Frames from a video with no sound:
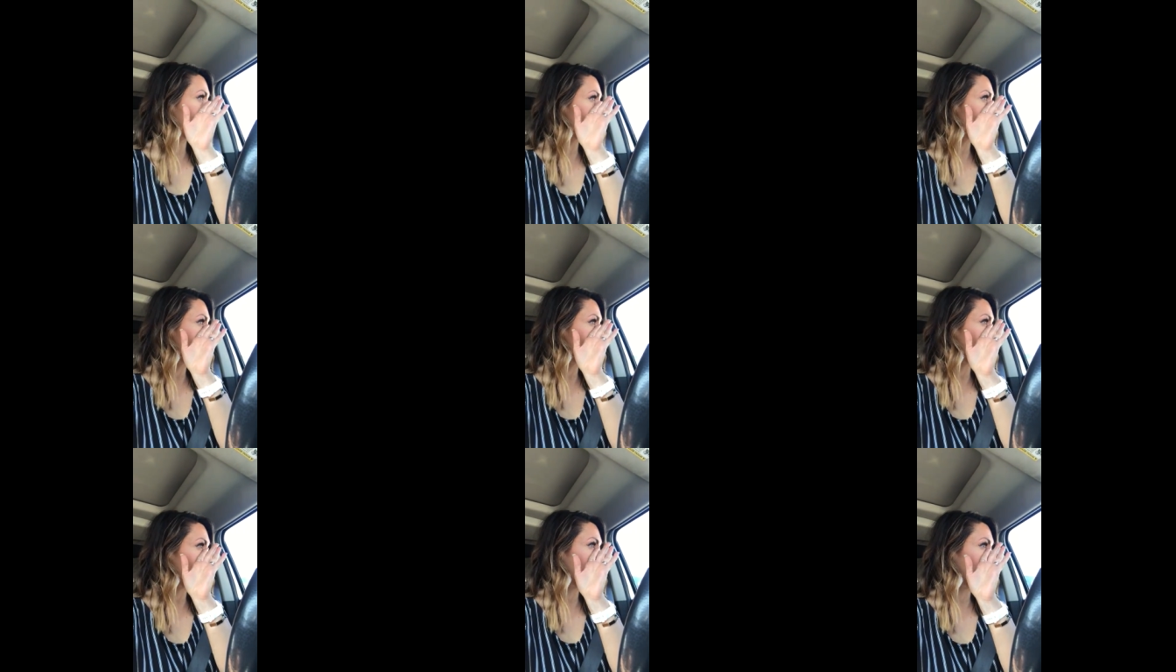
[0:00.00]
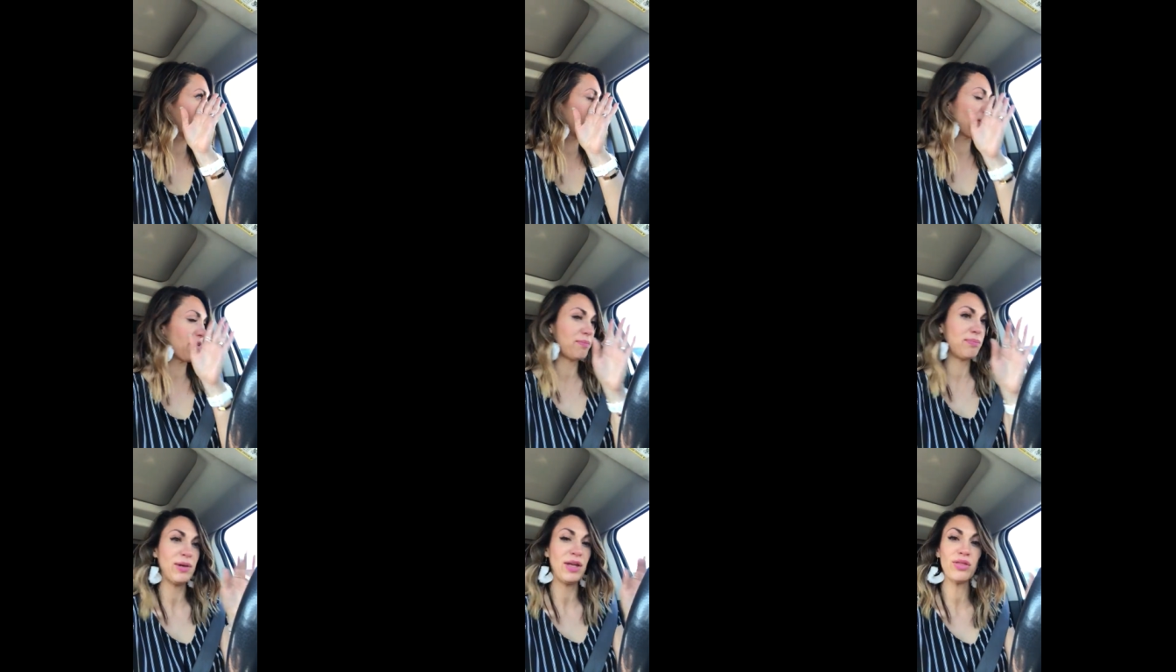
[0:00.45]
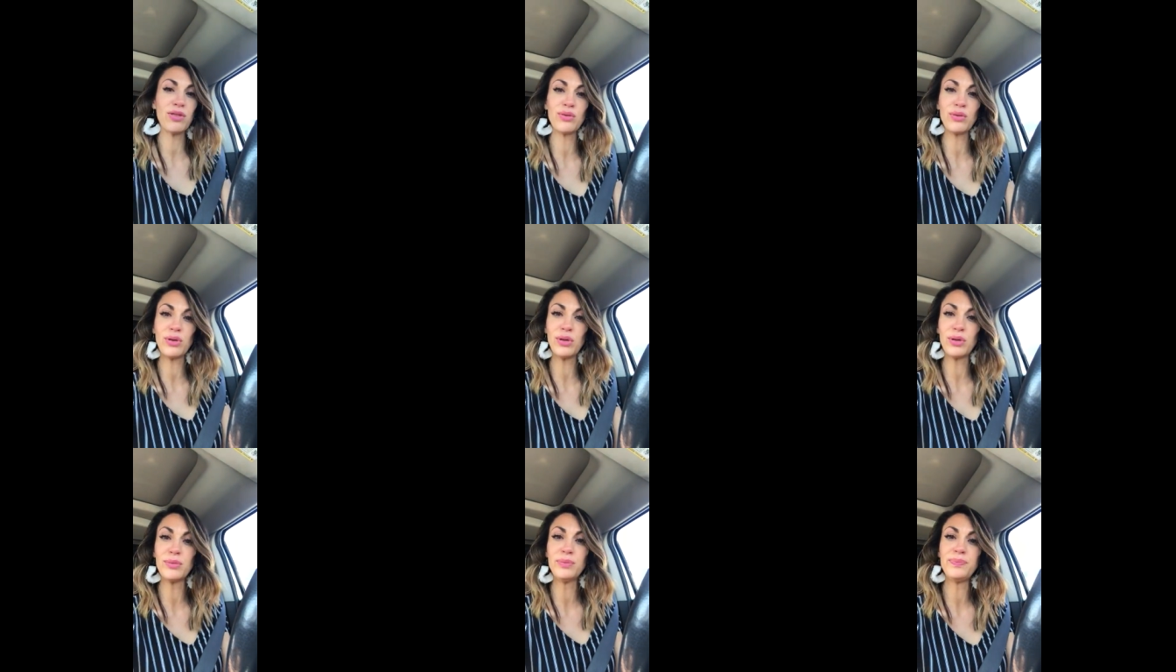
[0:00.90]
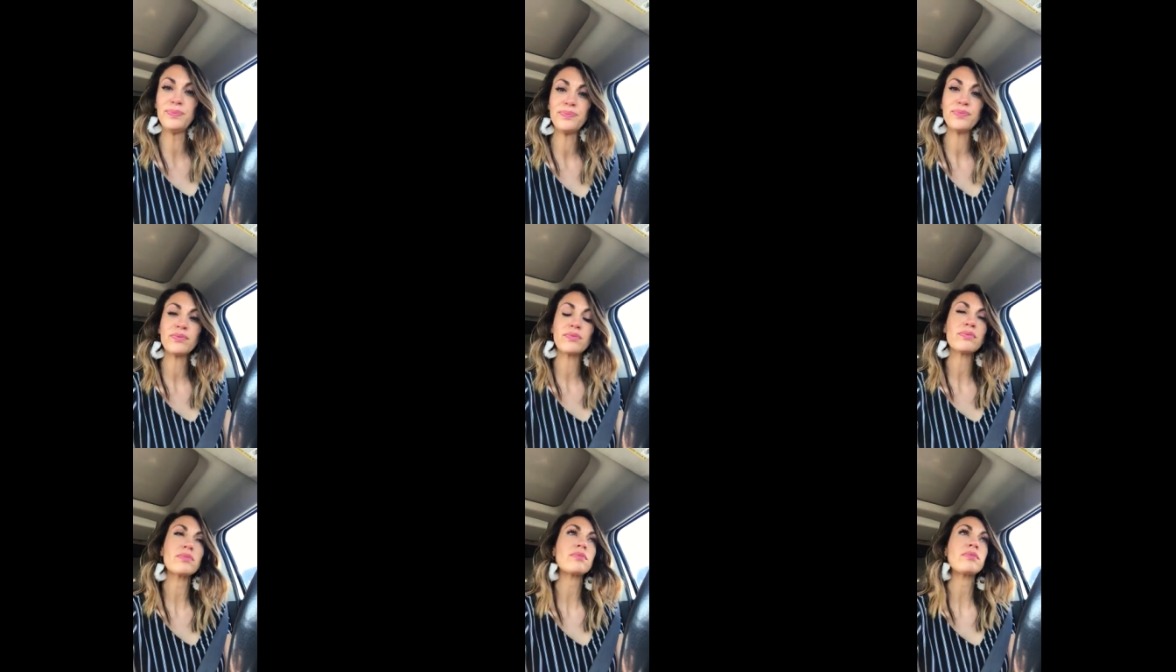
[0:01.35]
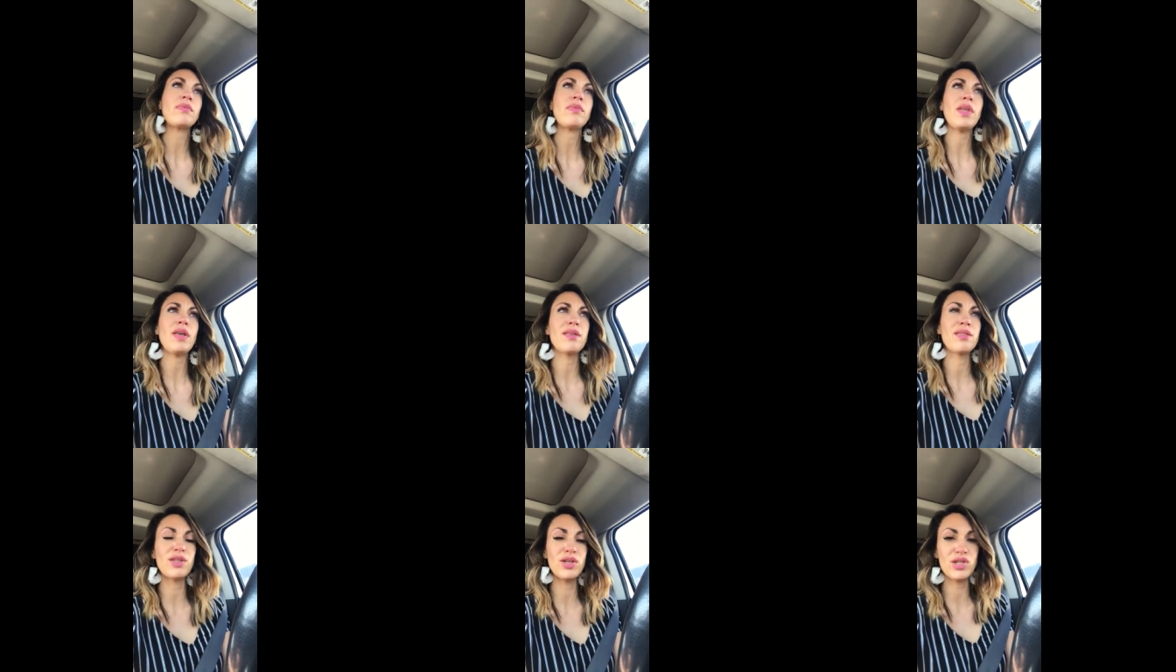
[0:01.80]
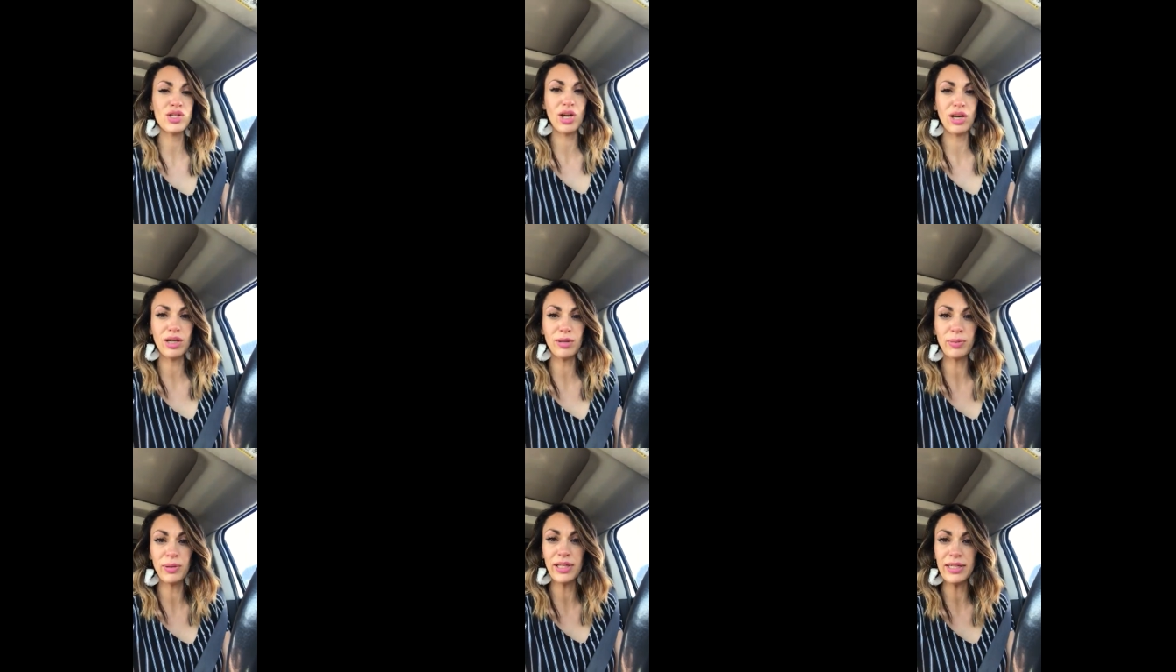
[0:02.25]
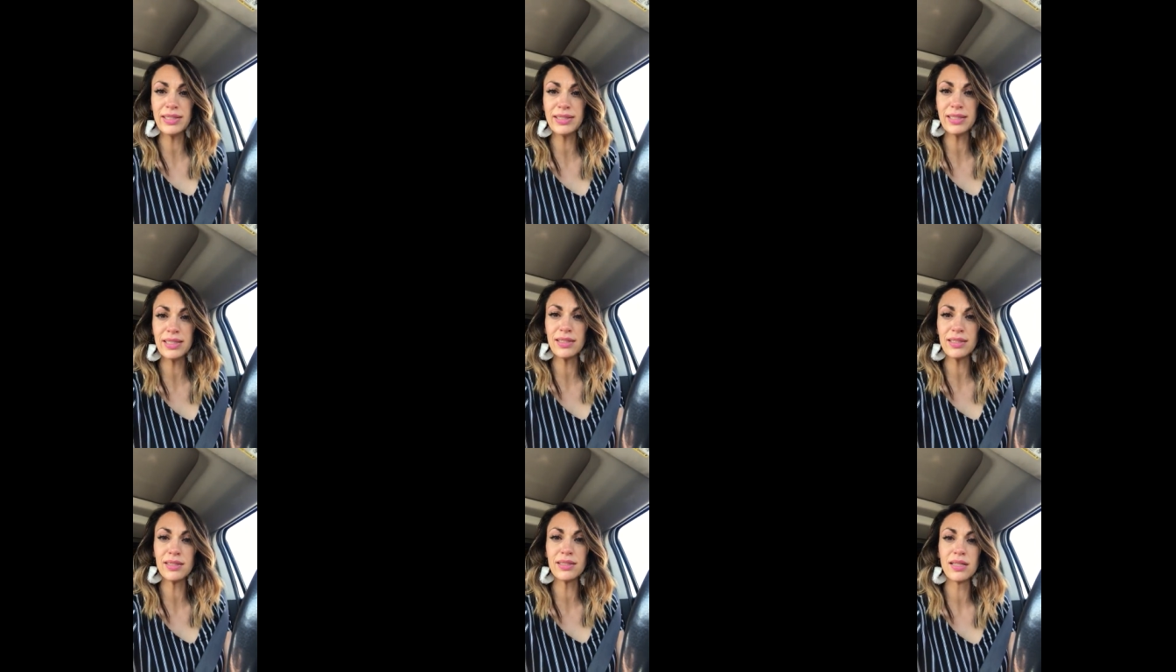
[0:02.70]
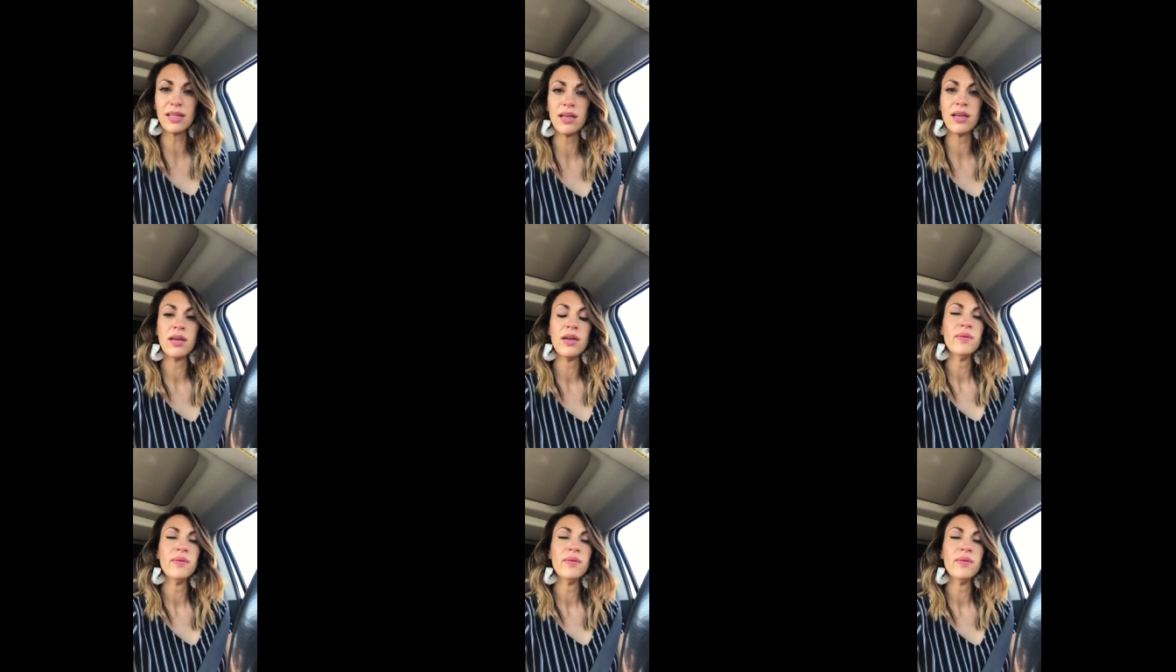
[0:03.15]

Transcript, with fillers: Some of them have been through the dark places